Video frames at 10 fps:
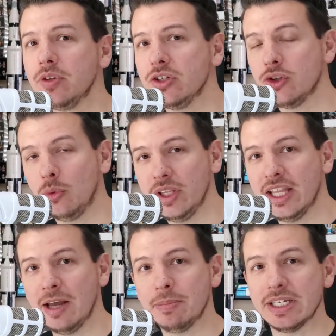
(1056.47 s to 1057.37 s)
So with
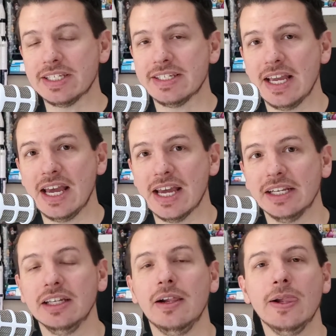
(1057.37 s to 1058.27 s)
that being
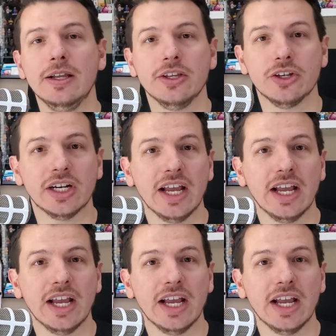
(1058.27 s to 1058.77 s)
said, you're going